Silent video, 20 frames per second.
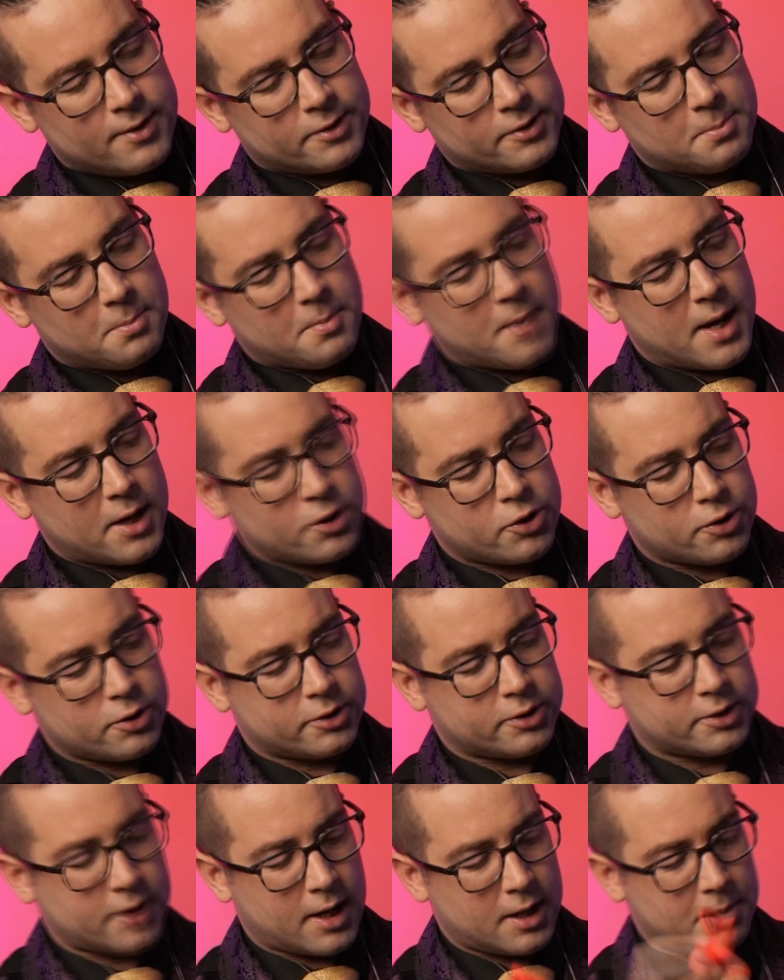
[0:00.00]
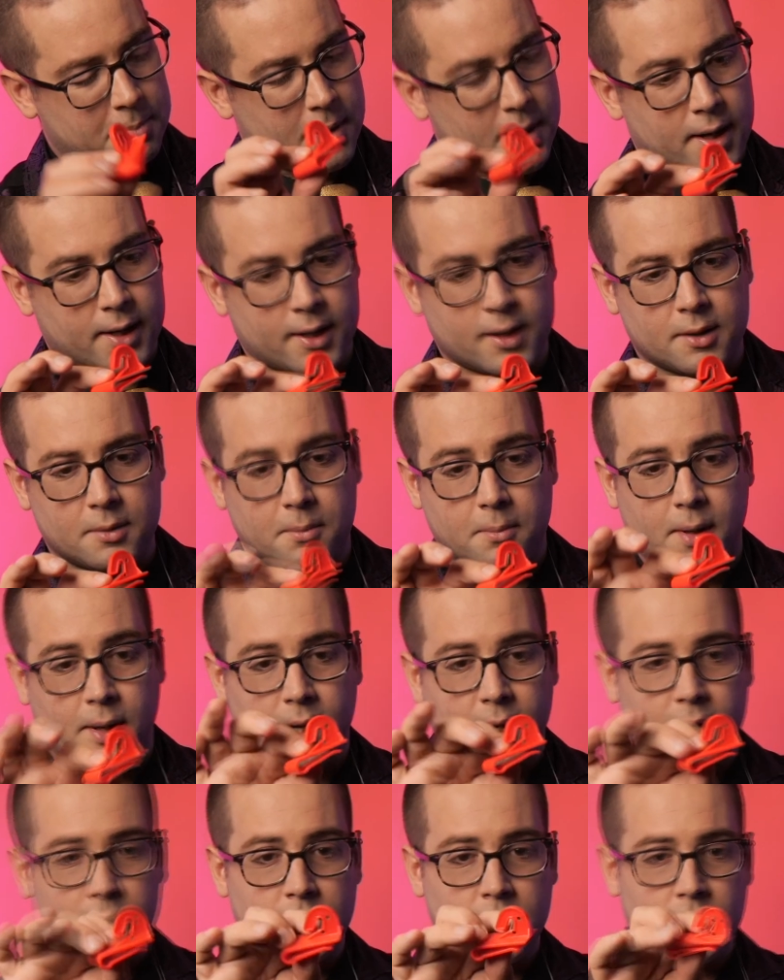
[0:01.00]
this mesh side pocket,
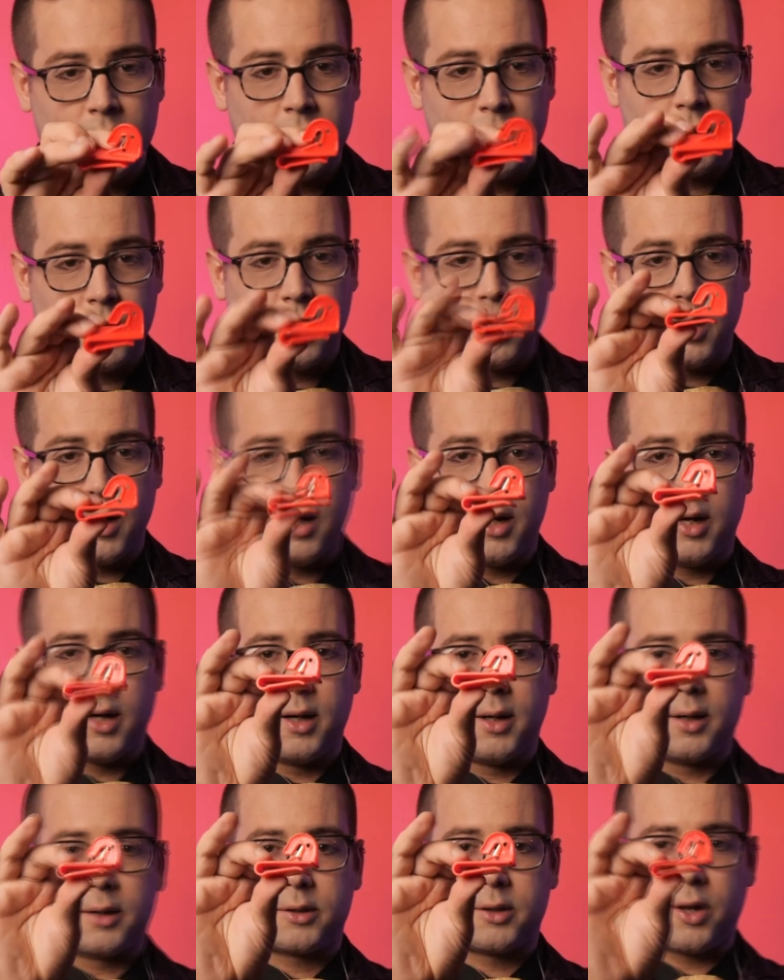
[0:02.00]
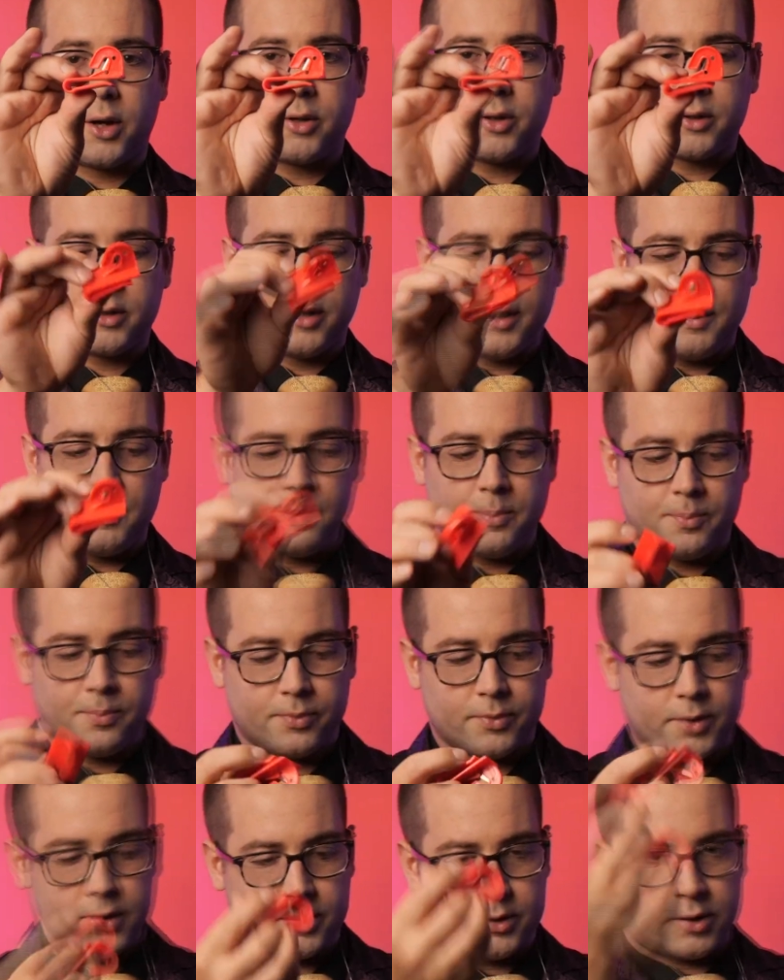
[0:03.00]
my cutter clip.
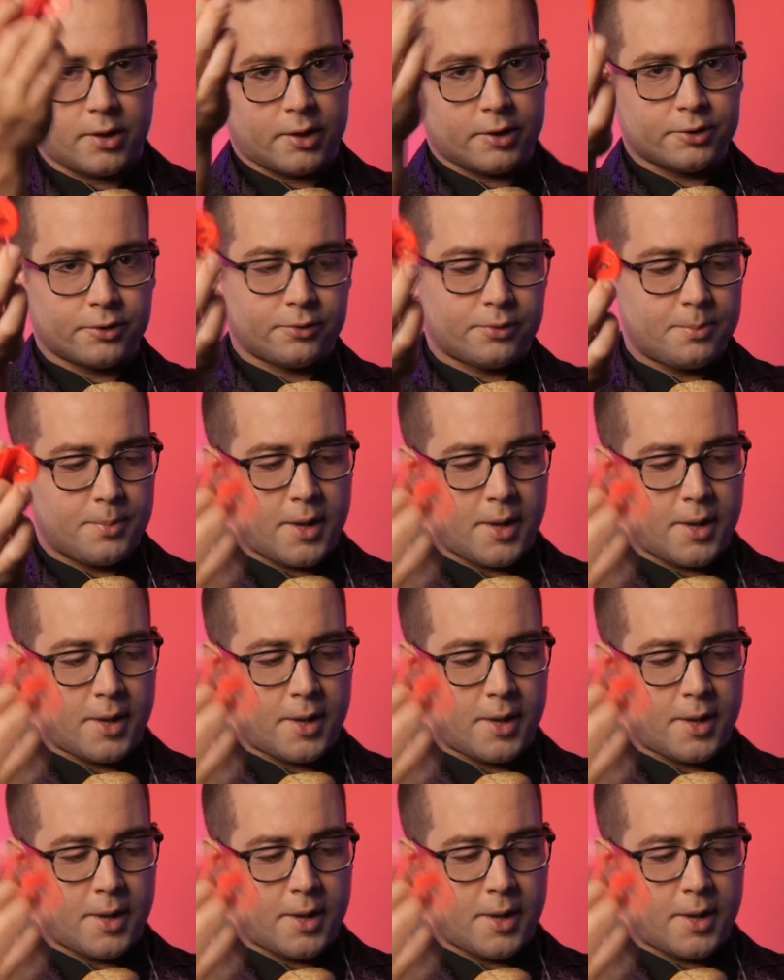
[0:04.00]
This is also from